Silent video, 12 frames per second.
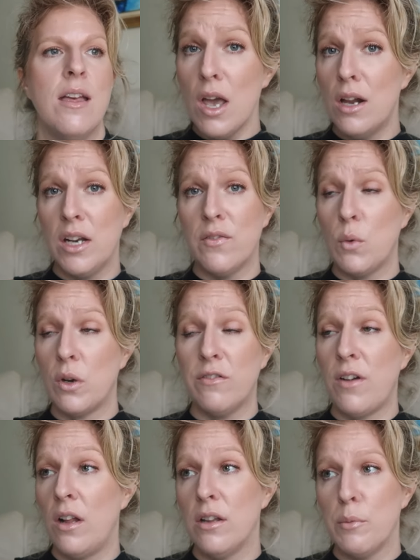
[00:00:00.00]
I don't even want to
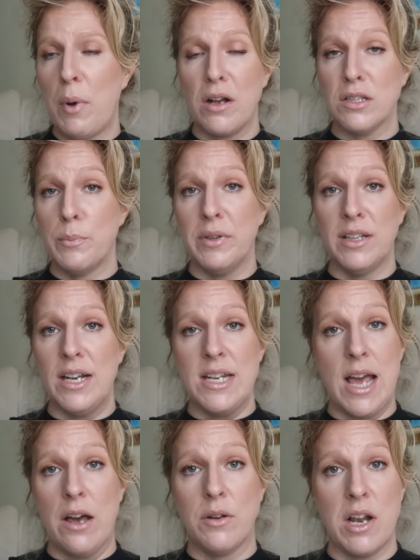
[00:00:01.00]
follow the possibility
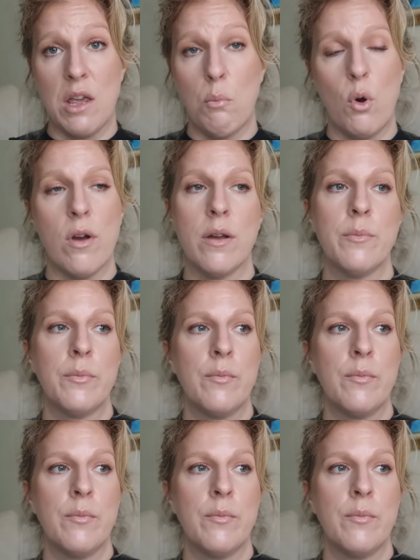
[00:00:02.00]
down anymore